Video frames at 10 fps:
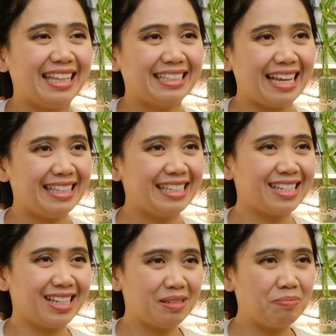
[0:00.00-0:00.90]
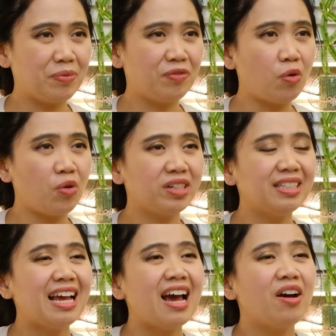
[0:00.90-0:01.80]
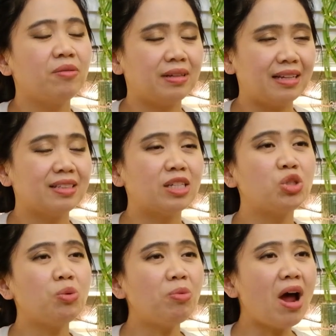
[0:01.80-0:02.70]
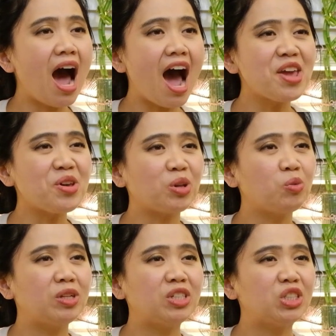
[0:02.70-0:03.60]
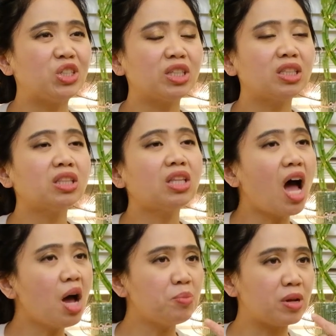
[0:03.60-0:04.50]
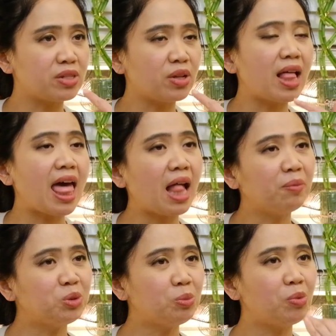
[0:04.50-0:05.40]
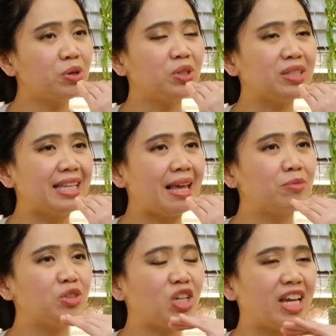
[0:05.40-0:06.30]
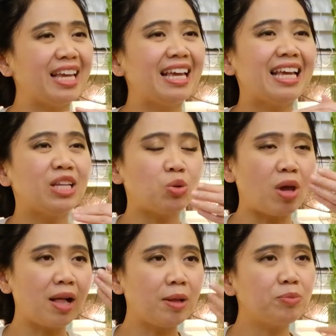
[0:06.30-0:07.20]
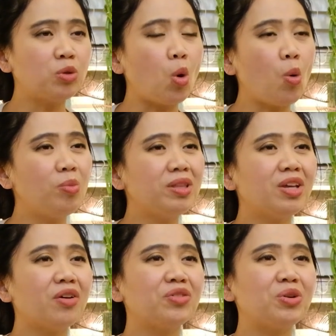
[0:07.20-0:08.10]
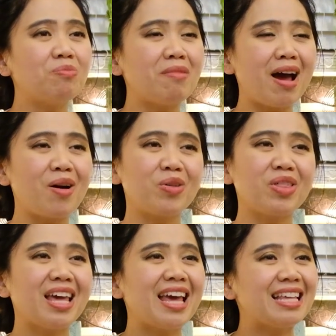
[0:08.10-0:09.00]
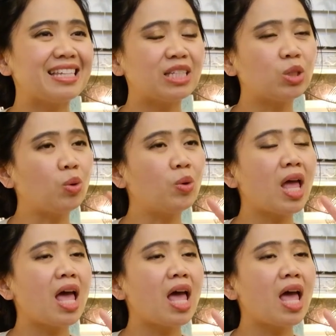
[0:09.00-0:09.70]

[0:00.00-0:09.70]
as I discussed before, the suprahyoid, which is your tongue muscle, helps support your TMJ to help the opening of your mouth. So